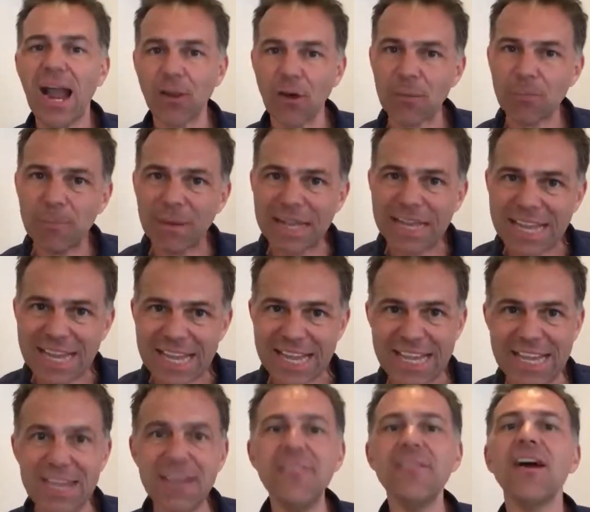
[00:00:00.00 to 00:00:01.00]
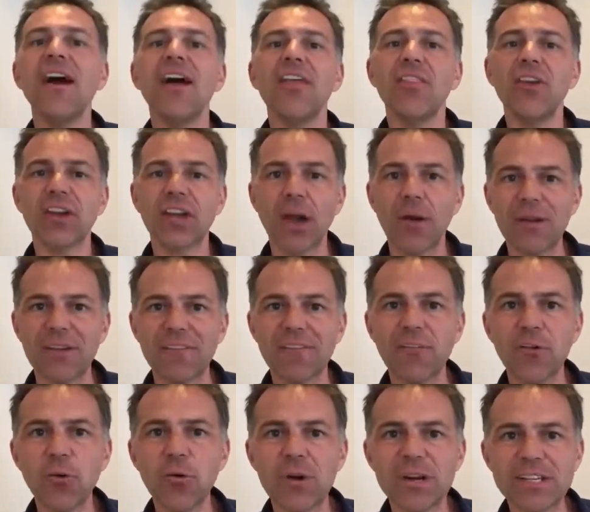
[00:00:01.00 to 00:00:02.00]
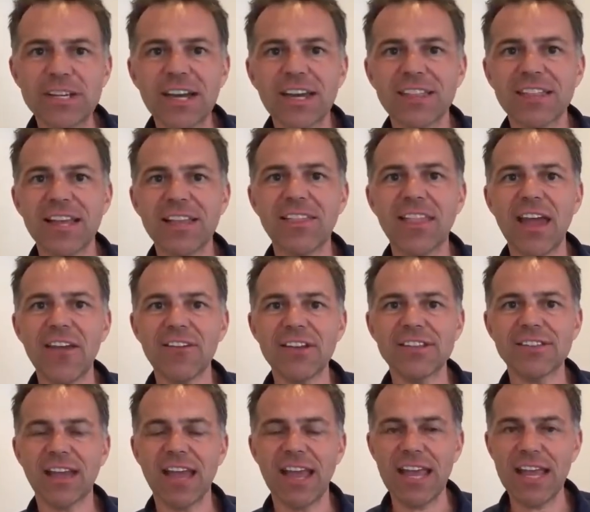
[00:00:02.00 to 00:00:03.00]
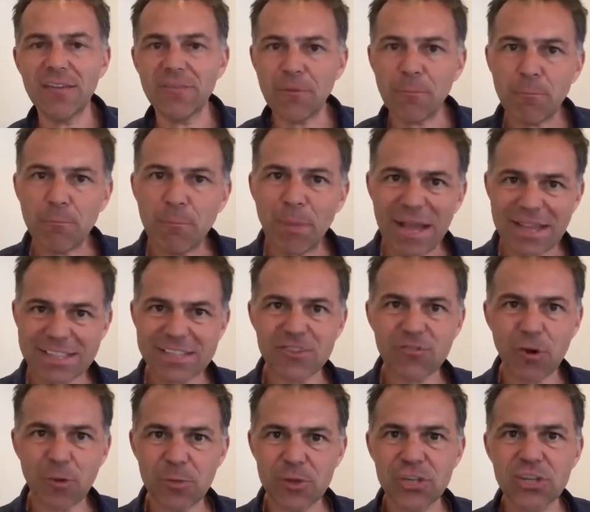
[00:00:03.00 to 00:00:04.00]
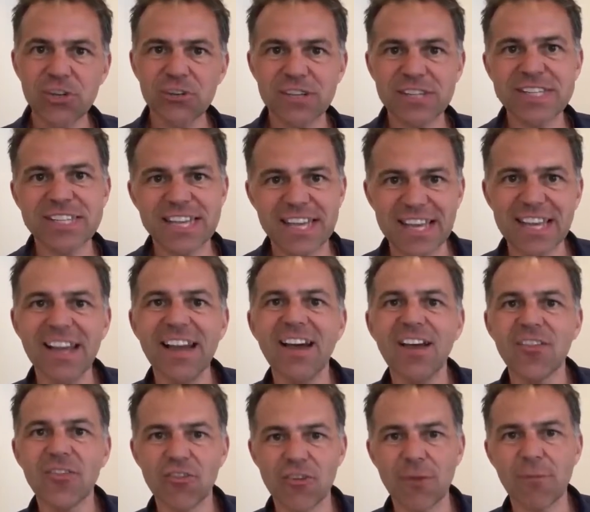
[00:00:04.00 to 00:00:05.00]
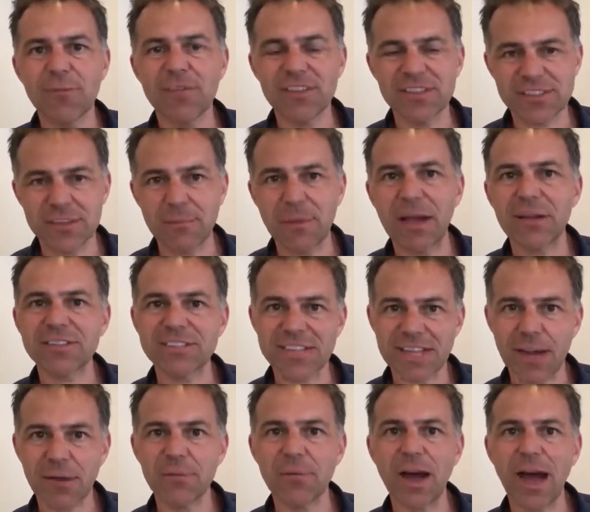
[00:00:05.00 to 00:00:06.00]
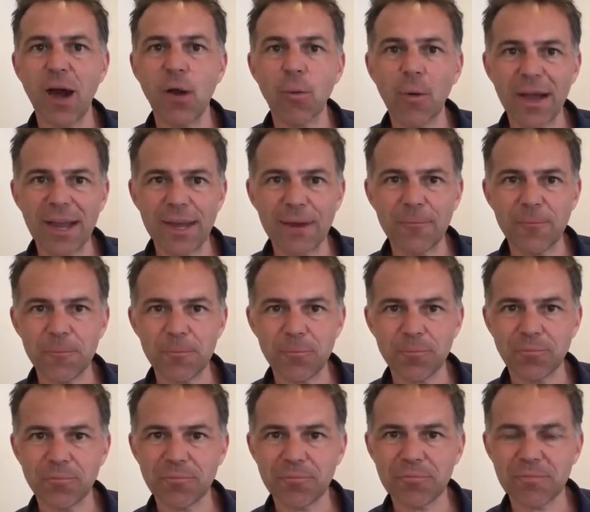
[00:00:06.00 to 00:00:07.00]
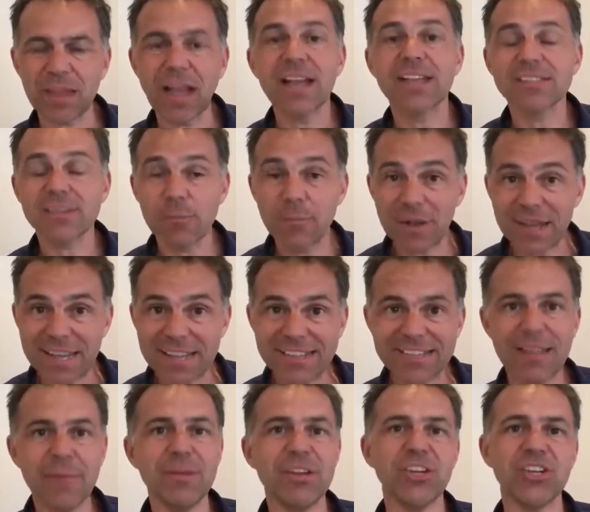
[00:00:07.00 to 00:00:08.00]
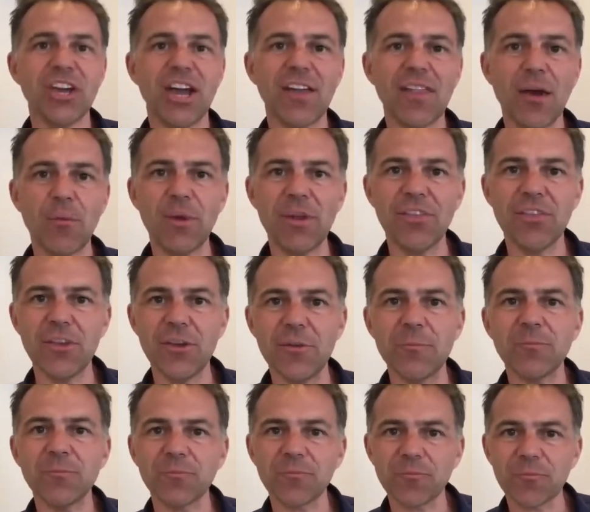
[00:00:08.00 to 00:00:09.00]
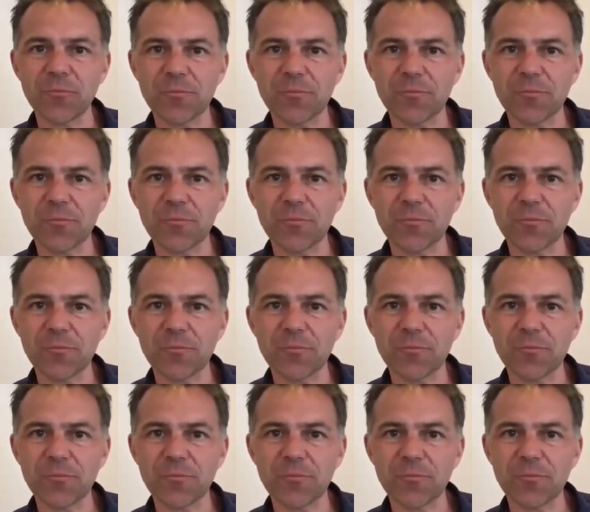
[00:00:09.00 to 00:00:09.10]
And I believe that going forward, that there is even better opportunity that's about to come our way. So please let me share that with you.